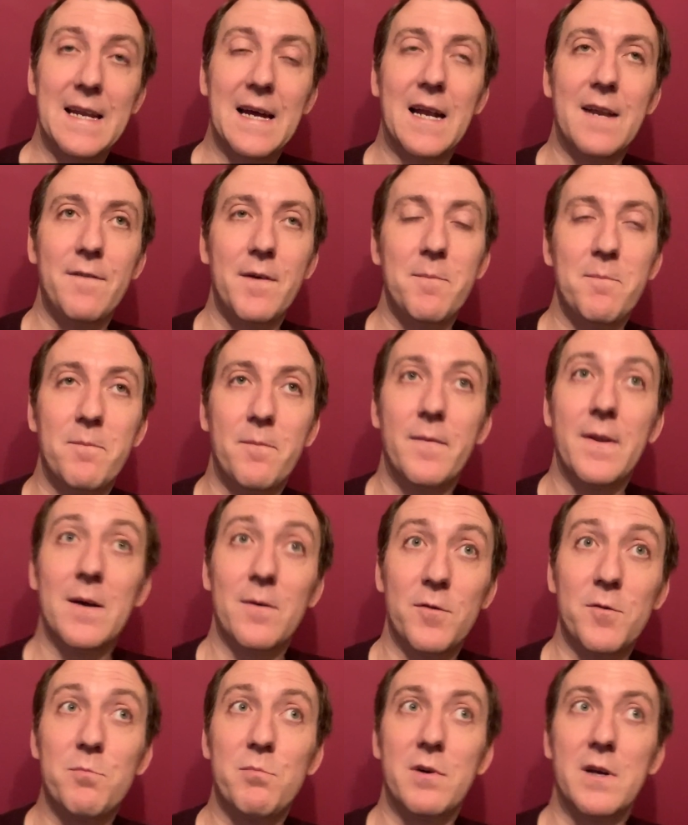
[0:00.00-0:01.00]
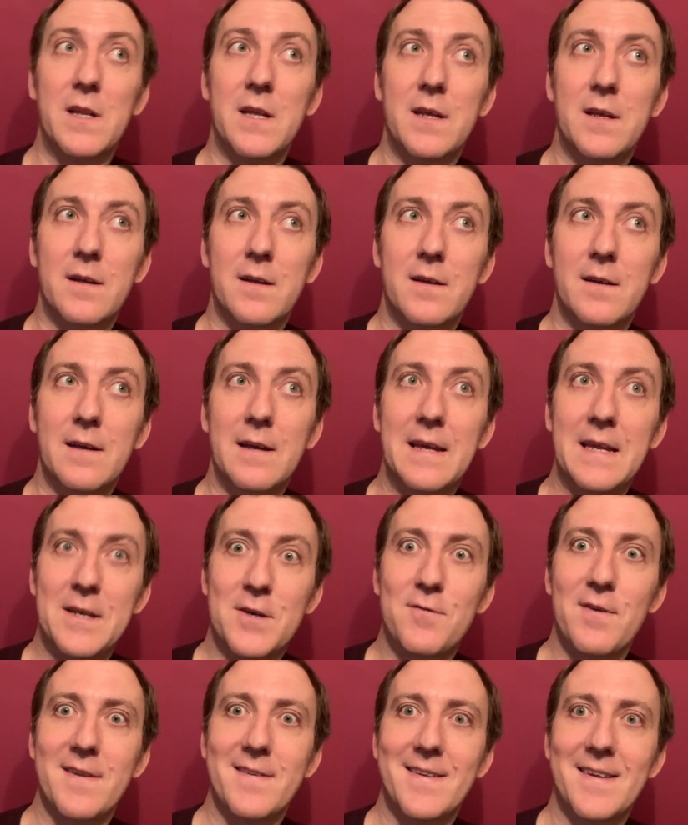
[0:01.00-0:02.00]
out of him. That was pretty
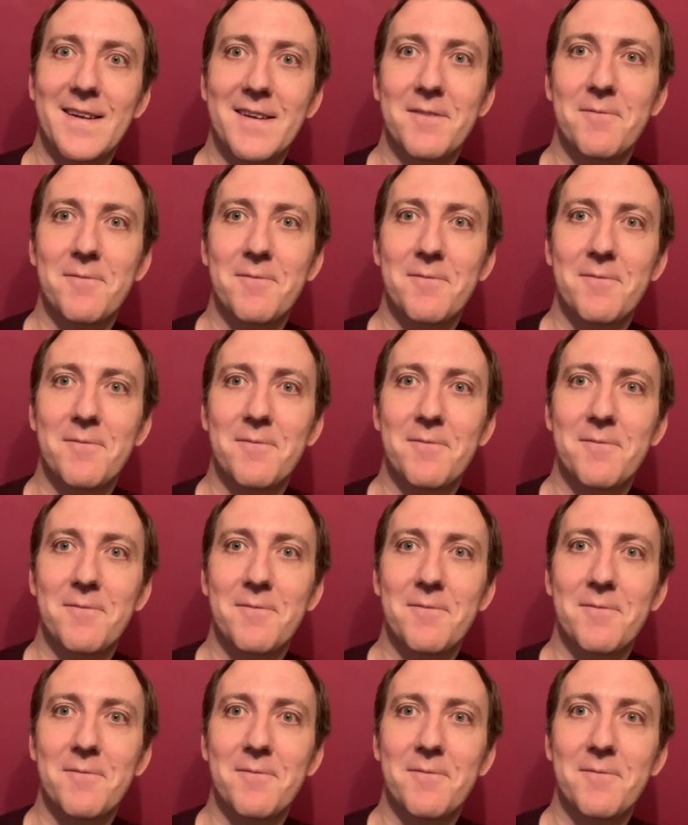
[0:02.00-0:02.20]
interesting.